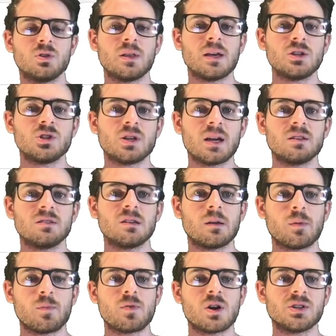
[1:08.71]
So that should kind of set up
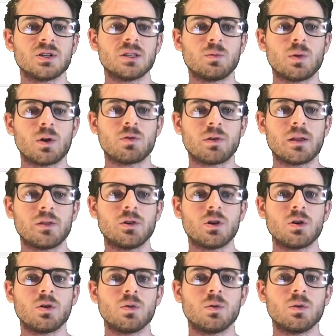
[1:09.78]
our project and we are ready to
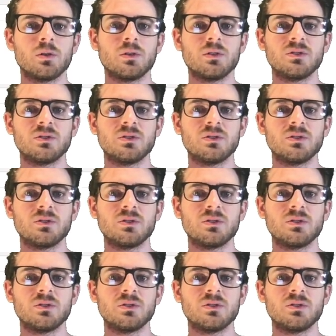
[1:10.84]
go.